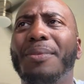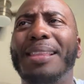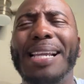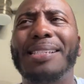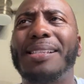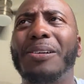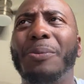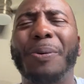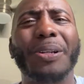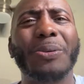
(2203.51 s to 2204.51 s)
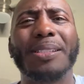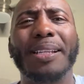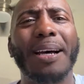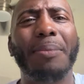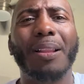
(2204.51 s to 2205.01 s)
They still produce the
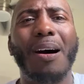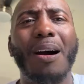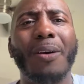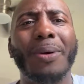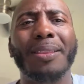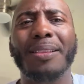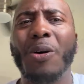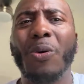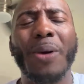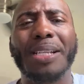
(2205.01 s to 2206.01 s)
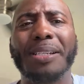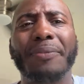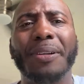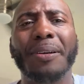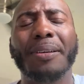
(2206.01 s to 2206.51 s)
double R with no quick
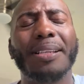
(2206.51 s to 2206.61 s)
shifter.